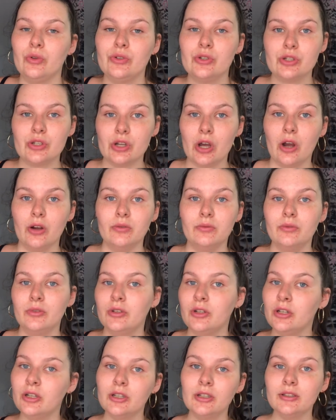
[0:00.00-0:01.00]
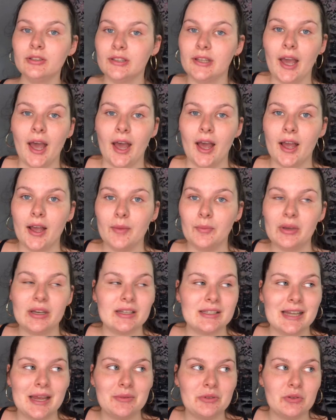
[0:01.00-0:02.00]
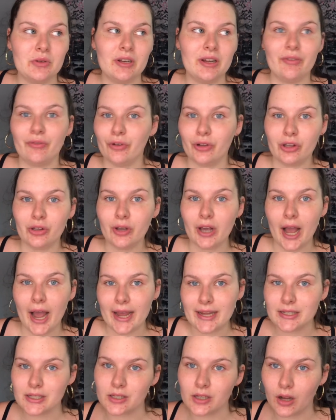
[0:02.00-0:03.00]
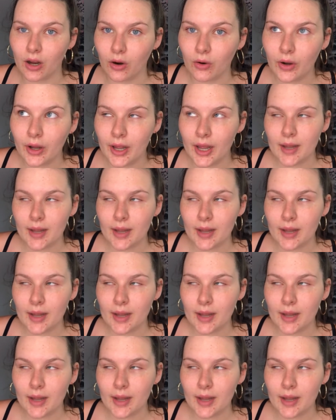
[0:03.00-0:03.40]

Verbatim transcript: So yeah, because I'm doing it for you guys, so